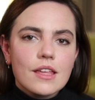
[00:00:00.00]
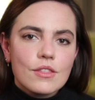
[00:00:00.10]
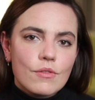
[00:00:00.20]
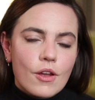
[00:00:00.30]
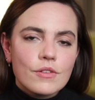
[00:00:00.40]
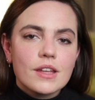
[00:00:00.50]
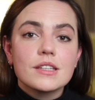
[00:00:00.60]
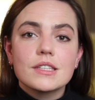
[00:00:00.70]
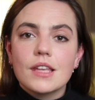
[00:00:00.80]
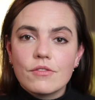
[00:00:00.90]
the road and
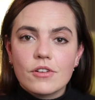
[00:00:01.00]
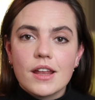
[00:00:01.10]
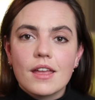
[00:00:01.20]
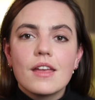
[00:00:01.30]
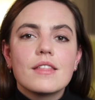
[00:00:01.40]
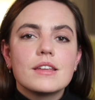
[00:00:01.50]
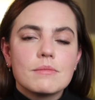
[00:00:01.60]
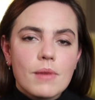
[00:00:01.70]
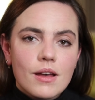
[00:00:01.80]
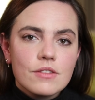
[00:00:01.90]
discovering that
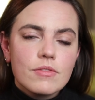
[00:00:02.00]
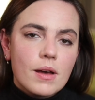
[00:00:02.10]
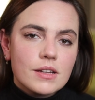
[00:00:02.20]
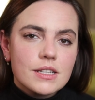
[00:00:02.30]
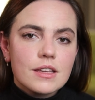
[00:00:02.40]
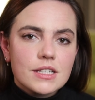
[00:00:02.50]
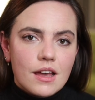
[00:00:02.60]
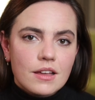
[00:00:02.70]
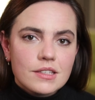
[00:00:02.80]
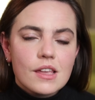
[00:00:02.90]
demand for Martin
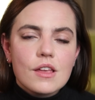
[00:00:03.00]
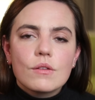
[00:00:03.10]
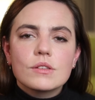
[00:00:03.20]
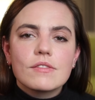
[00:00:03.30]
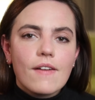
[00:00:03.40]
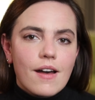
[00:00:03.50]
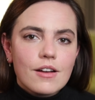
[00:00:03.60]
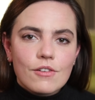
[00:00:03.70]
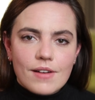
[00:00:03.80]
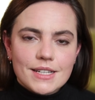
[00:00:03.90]
guitars was
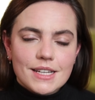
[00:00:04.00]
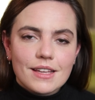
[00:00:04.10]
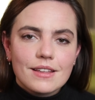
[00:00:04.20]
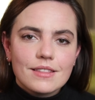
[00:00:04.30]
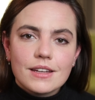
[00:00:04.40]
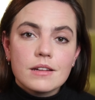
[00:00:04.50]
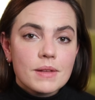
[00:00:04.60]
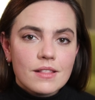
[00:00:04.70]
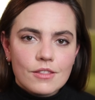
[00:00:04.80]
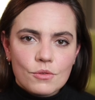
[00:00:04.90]
far greater than had
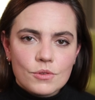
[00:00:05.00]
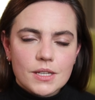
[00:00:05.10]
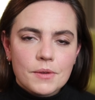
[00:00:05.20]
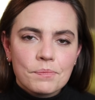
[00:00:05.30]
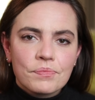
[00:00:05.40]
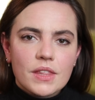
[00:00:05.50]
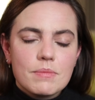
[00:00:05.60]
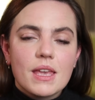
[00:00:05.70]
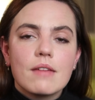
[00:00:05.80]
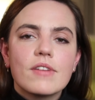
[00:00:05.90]
been thought. He
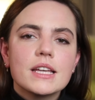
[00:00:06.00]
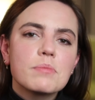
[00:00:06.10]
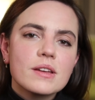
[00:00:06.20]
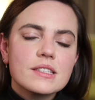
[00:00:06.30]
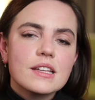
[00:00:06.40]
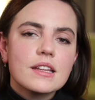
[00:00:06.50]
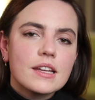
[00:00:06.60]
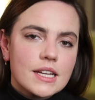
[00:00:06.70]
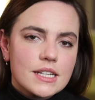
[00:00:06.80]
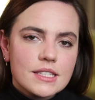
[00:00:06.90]
became vice president in
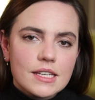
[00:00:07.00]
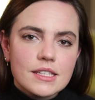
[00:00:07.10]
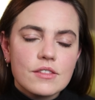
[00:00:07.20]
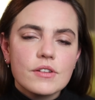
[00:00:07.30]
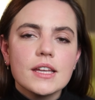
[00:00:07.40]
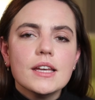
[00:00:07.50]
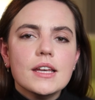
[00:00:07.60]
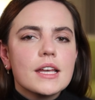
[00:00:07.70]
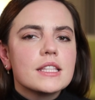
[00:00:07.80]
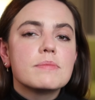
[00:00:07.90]
1963
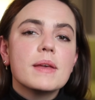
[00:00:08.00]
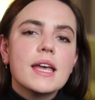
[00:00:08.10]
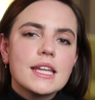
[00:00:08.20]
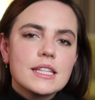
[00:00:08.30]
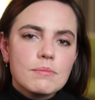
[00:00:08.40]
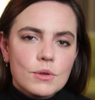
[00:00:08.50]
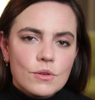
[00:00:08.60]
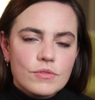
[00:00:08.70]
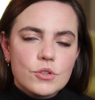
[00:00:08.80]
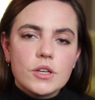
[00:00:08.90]
and spearheaded the
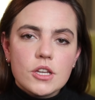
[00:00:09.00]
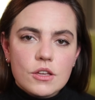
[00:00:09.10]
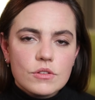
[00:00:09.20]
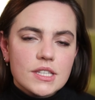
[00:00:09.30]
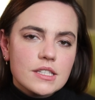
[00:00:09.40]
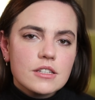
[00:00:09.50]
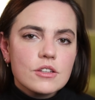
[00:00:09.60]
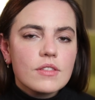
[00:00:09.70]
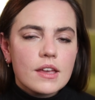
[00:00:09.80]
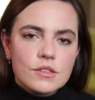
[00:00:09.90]
move to a new
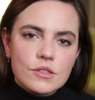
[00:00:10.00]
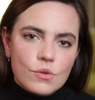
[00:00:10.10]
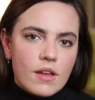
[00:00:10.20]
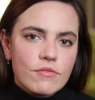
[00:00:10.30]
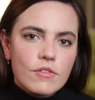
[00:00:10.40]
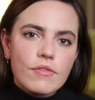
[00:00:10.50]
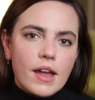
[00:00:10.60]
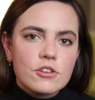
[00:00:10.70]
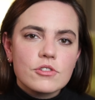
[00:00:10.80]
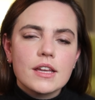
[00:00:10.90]
62,000 square foot
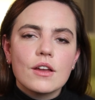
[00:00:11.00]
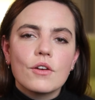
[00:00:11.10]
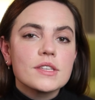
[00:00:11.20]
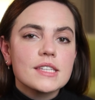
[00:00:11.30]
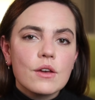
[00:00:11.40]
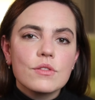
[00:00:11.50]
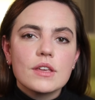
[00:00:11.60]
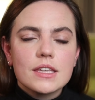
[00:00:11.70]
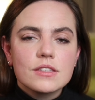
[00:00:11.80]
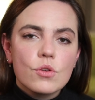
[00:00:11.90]
factory on the
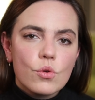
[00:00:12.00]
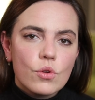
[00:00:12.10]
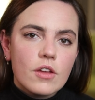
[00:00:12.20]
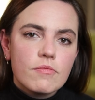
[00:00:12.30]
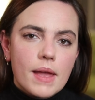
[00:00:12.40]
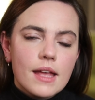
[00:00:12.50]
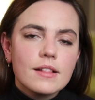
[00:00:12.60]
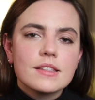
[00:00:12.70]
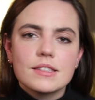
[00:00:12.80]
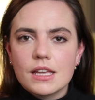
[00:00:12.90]
southeast corner of Bale
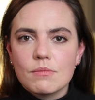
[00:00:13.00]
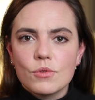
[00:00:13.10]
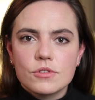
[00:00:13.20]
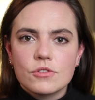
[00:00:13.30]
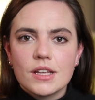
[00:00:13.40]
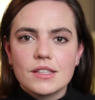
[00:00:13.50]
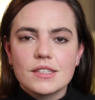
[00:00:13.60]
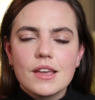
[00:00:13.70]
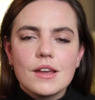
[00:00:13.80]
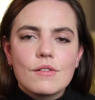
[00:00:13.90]
and Sycamore
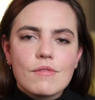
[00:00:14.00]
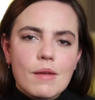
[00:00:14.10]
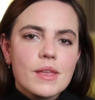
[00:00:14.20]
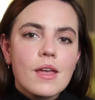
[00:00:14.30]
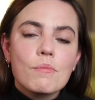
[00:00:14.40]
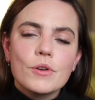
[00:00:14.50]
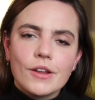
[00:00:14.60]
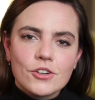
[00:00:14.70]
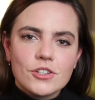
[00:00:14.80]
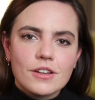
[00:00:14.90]
Streets, ramping up
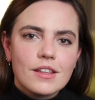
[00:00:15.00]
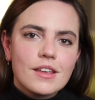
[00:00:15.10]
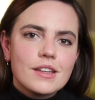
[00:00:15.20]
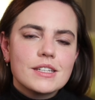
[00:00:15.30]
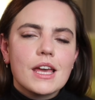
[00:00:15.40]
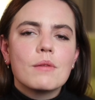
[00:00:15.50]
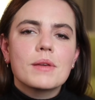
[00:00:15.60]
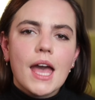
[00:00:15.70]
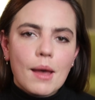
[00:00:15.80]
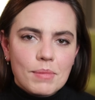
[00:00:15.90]
production to
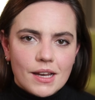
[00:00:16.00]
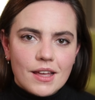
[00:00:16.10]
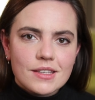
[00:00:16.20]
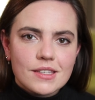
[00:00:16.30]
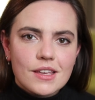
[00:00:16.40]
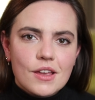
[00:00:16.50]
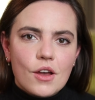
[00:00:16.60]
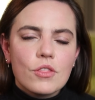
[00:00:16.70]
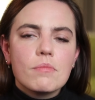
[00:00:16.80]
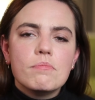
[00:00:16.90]
help capitalize
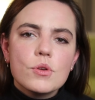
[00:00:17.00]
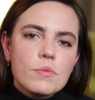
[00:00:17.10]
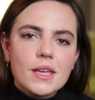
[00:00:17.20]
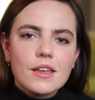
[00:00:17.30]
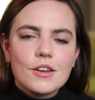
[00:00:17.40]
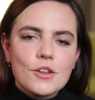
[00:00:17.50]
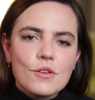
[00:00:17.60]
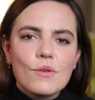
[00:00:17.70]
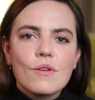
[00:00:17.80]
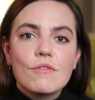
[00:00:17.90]
on the booming
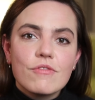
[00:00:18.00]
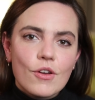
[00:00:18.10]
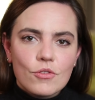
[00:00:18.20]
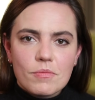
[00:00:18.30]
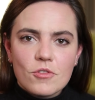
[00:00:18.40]
new folk